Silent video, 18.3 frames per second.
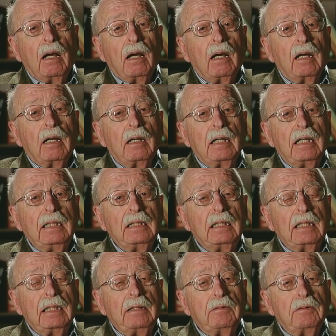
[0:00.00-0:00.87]
uh,
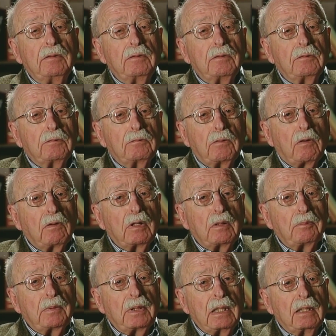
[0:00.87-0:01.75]
he, he
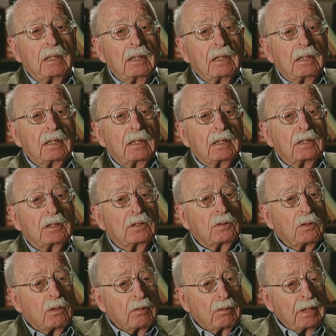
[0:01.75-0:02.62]
wrote up the, the
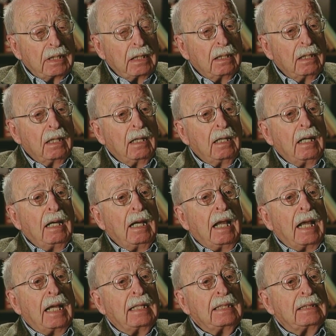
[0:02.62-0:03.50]
story
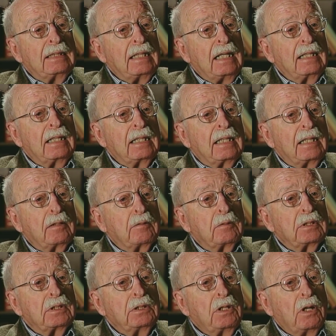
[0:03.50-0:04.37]
and said that
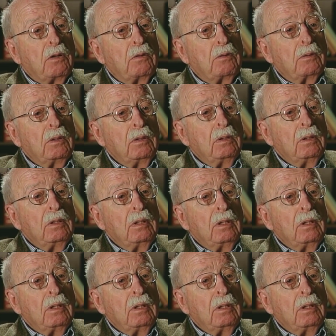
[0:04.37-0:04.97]
there was no,